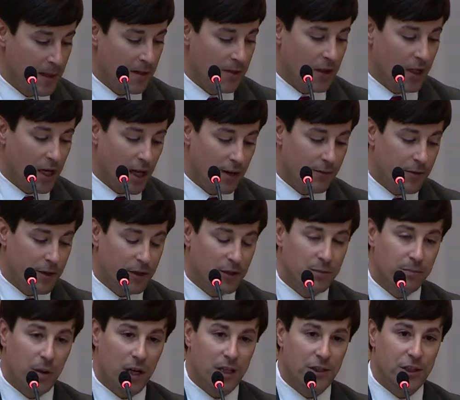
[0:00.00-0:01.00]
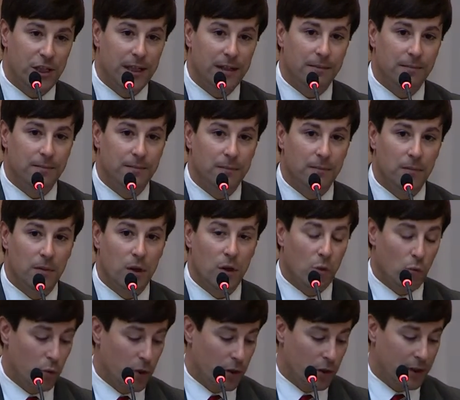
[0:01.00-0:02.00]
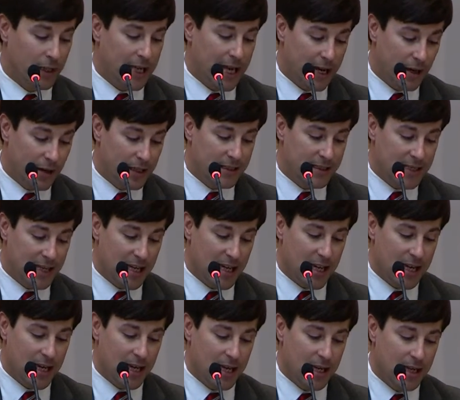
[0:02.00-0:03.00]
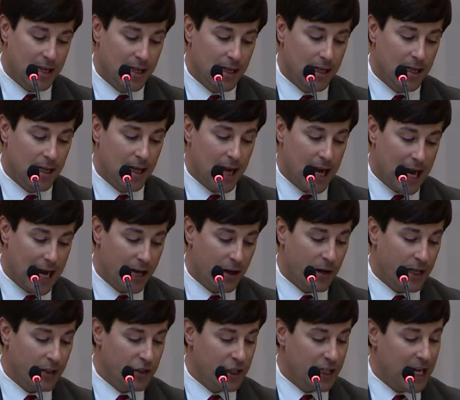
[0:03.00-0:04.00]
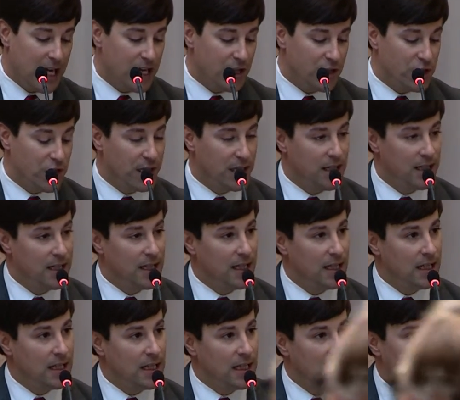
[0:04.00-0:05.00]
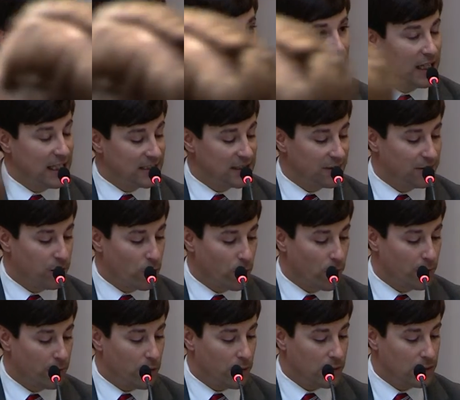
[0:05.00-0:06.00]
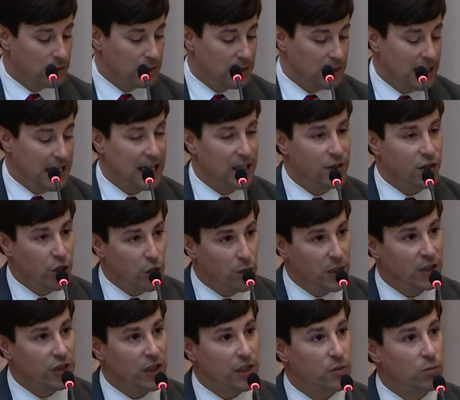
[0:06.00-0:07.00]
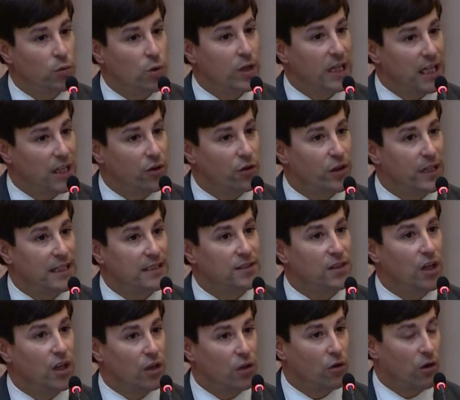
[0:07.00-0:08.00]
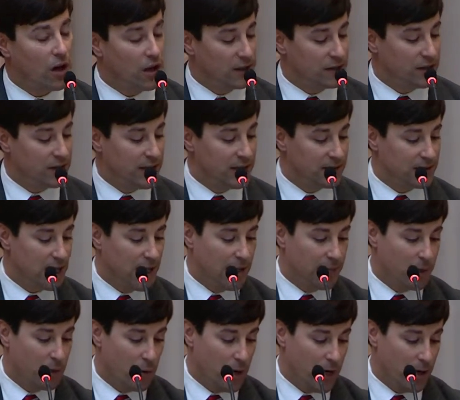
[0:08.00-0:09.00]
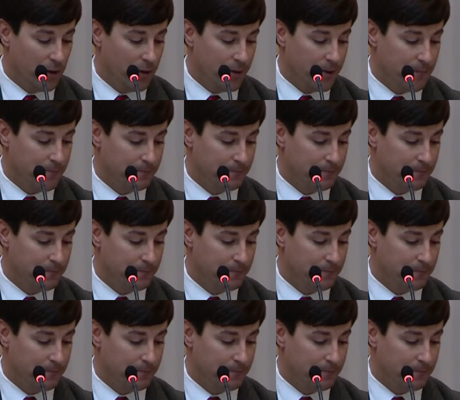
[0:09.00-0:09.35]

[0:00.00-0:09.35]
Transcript: The governor's budget will guarantee higher education is less affordable and tuition will increase across this Commonwealth.